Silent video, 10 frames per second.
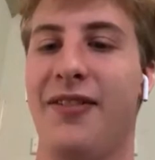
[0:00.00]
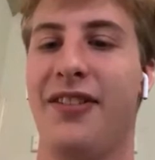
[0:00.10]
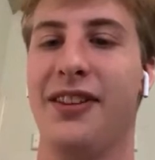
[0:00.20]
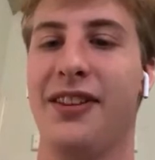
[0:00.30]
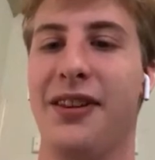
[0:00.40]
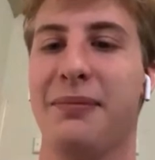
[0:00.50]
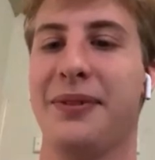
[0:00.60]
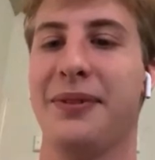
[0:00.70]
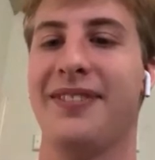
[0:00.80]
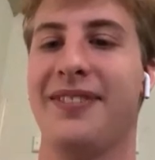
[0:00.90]
Philip.
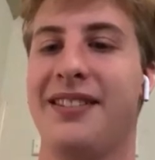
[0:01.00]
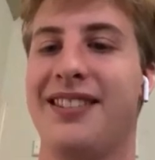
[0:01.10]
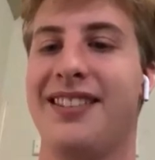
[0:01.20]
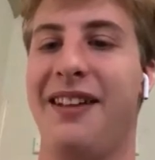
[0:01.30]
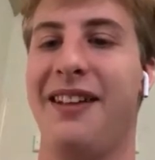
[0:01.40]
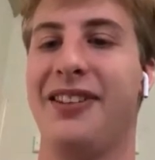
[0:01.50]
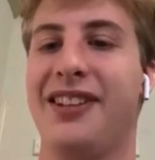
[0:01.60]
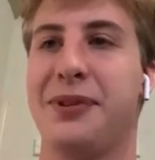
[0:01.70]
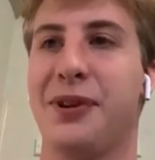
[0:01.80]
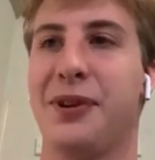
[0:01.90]
That's that.
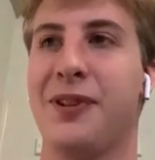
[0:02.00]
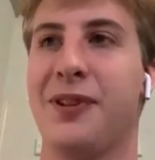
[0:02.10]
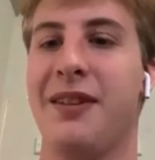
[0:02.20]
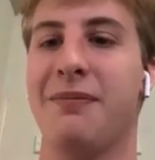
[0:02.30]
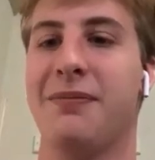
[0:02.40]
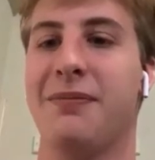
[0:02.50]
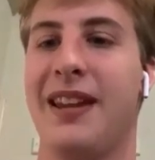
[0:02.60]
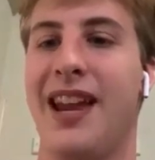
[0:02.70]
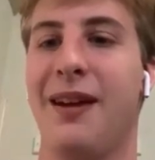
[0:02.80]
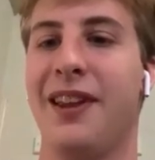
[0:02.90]
Philip's a great
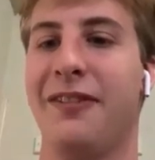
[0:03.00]
name.